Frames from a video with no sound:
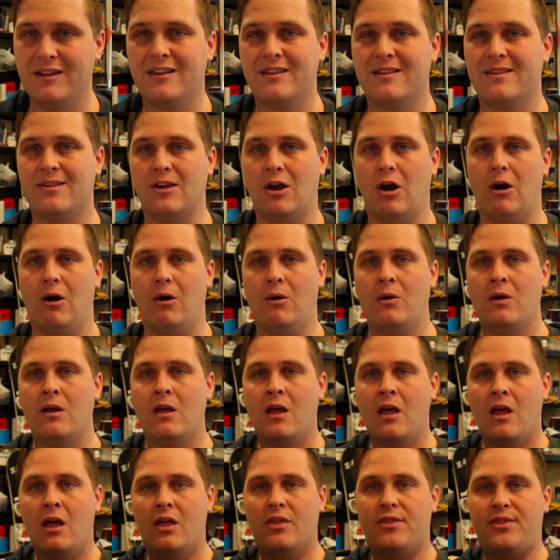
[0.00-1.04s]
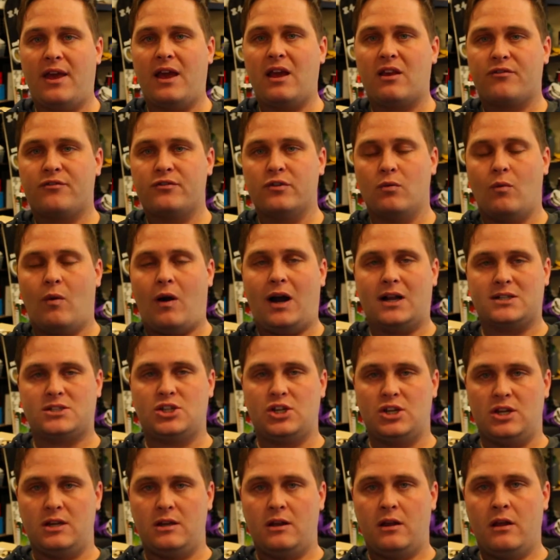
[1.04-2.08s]
So thanks for
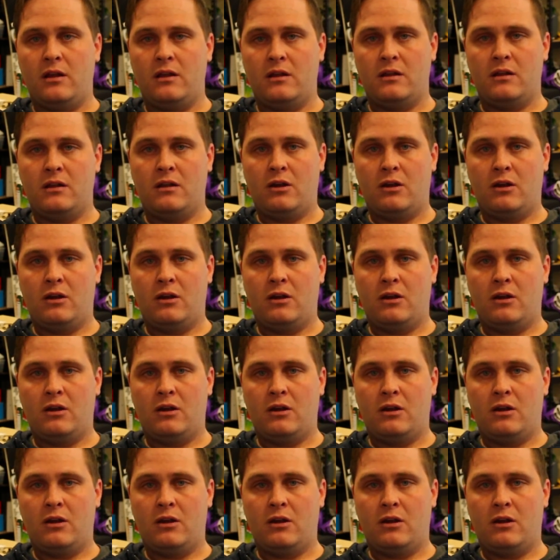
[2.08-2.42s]
watching.